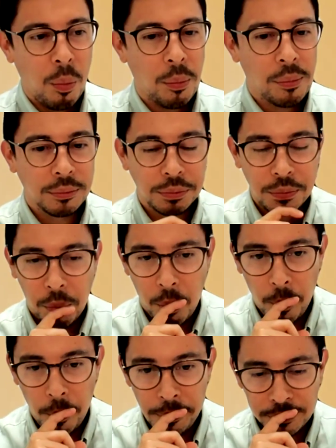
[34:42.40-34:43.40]
Um, the
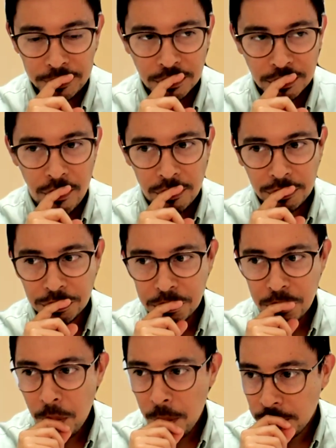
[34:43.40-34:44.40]
do is
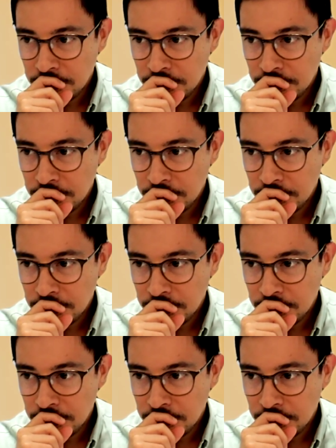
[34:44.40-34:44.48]
the the